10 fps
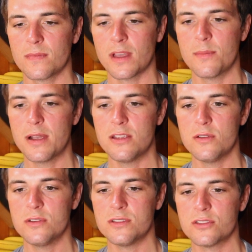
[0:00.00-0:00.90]
How might
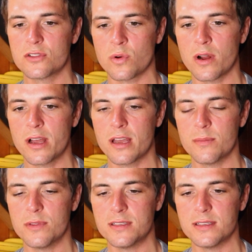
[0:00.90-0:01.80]
you
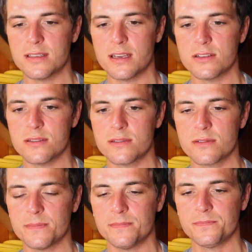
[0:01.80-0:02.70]
describe the sensations?